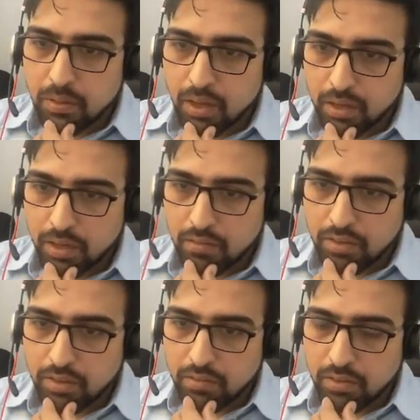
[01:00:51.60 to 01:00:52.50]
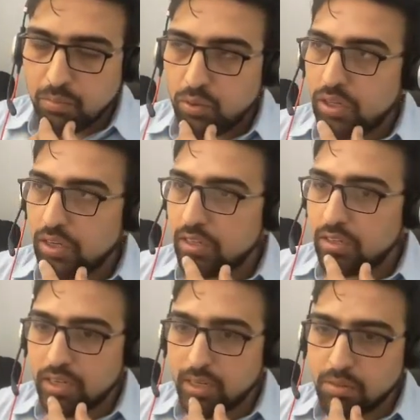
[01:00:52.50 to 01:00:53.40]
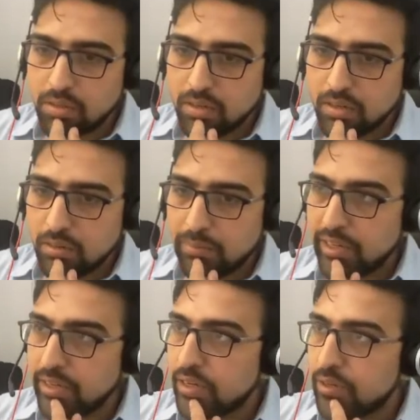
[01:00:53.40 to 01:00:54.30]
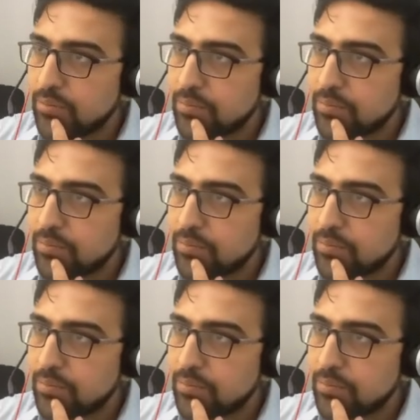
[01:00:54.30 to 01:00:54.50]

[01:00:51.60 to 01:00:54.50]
Yeah, we pulled another table, Mayank.